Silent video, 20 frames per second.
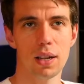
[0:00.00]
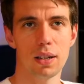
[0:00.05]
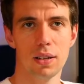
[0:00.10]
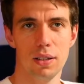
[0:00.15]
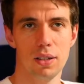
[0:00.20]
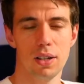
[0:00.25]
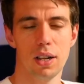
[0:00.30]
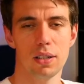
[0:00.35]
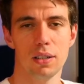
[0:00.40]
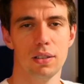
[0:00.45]

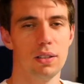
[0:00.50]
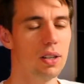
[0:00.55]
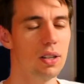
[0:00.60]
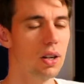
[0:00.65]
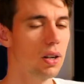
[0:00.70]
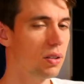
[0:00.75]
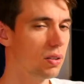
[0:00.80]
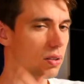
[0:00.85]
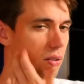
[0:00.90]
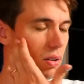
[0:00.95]

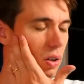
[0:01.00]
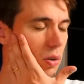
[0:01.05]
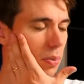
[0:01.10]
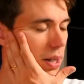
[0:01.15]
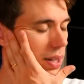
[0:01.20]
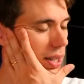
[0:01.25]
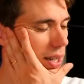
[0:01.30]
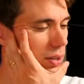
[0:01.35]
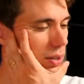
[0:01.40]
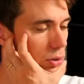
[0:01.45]

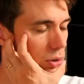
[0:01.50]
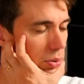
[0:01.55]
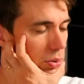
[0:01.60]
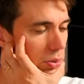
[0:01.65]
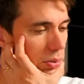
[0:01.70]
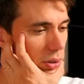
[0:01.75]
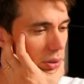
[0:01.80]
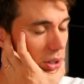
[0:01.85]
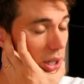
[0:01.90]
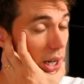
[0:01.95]
nobody I
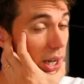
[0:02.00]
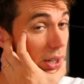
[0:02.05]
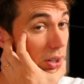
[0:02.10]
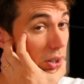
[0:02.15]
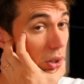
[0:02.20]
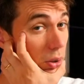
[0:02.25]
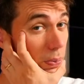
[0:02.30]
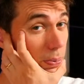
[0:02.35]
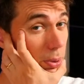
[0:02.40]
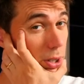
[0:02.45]

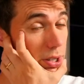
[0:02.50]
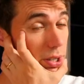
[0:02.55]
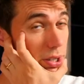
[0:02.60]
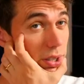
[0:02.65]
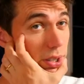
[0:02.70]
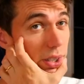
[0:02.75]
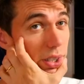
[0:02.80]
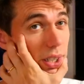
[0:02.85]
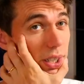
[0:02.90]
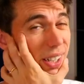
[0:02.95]
know
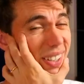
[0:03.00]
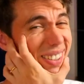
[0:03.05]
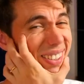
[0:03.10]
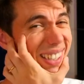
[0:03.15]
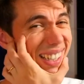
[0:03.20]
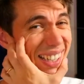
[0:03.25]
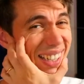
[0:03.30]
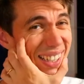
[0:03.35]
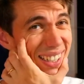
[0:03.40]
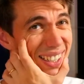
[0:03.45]
personally, I
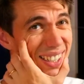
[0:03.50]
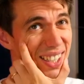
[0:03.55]
think.